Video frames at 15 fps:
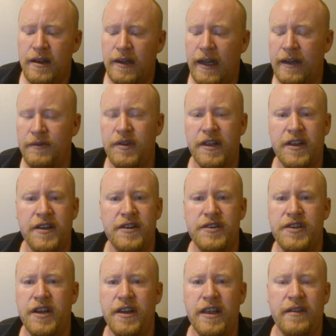really couldn't
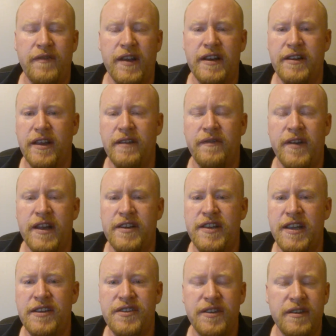tell you if I
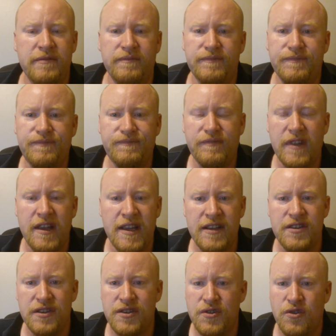tasted
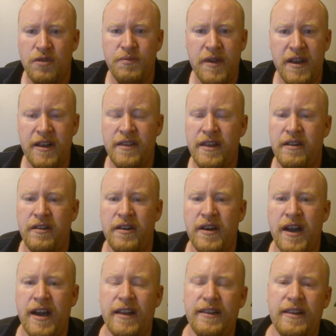hints of scorpion in there or
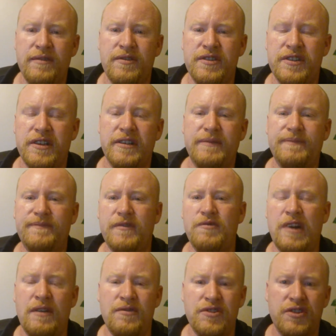not. There was
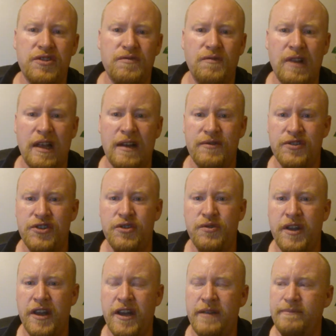while I was
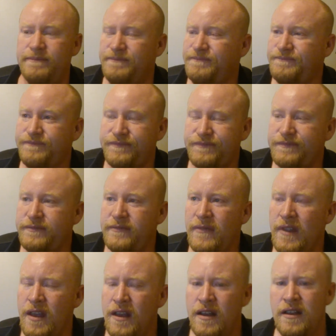chewing it up,
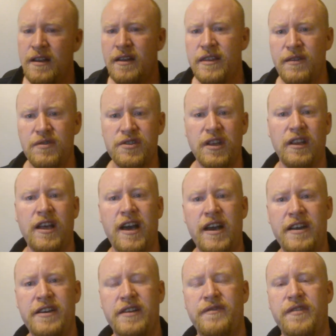there was a lot
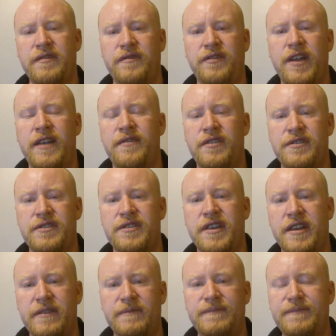of different flavors
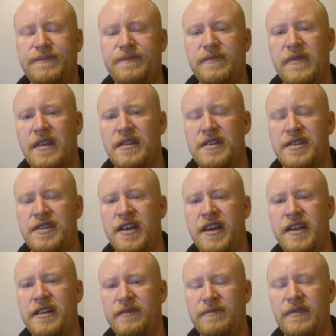that just
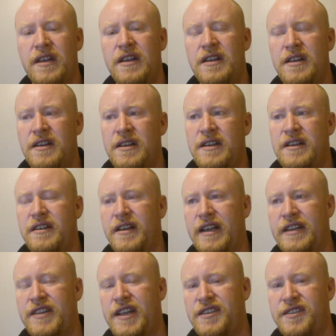kind of,
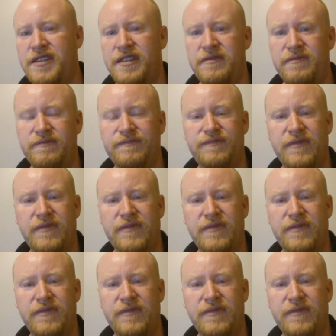I tasted,